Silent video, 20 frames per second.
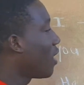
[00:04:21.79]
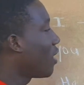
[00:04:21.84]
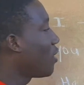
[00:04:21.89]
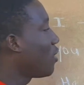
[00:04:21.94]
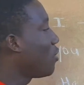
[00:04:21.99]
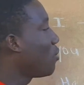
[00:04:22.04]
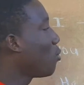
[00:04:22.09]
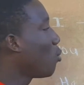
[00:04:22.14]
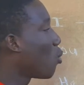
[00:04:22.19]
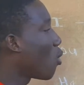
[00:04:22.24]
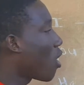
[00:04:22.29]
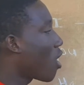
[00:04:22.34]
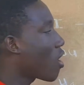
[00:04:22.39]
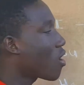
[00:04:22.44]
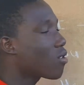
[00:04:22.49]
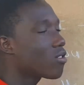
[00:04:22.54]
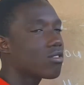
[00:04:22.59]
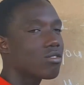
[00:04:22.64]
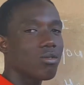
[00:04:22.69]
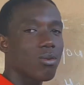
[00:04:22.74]
You
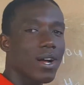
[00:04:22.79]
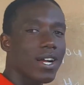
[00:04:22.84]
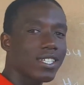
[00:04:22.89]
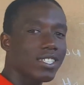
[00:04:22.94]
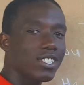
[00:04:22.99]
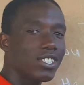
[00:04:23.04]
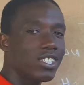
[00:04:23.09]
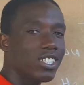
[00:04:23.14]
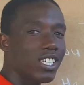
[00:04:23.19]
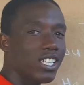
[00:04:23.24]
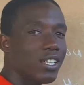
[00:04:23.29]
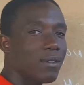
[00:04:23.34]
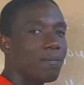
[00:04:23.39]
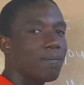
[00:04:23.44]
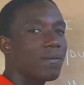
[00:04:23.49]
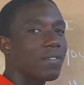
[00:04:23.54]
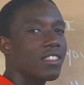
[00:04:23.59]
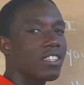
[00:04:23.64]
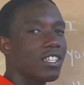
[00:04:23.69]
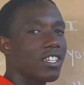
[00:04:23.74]
are watching
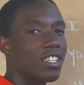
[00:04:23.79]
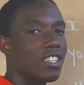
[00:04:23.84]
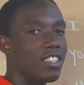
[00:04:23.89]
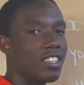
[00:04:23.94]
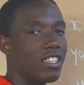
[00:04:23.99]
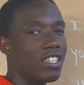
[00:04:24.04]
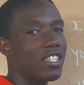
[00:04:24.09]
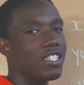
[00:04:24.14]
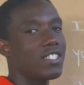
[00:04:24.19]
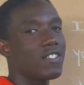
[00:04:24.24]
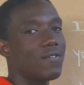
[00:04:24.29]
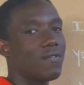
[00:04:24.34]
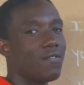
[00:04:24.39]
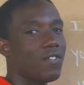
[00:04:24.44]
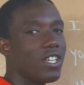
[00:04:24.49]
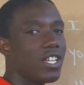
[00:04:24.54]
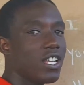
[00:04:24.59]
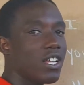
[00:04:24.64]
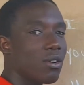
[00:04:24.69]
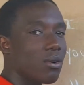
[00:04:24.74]
this
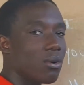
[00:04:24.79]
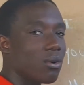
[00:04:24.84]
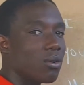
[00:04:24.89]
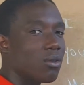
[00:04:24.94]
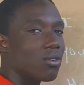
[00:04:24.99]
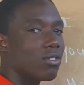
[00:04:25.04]
video.